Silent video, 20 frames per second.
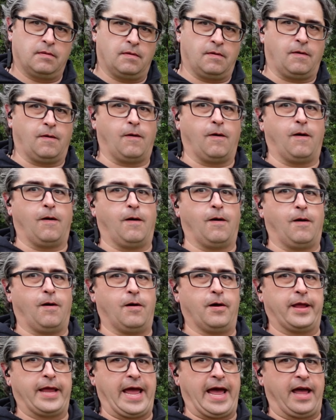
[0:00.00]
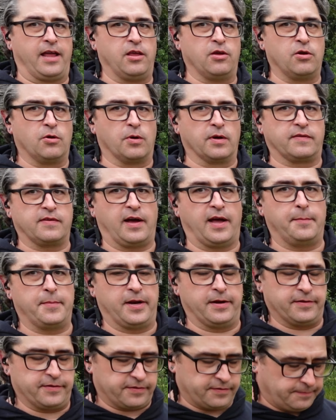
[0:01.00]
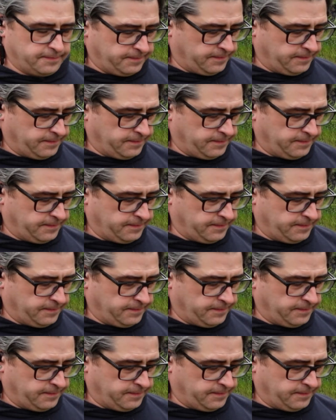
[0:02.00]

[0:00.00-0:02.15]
Oh, yeah, you know what time it is.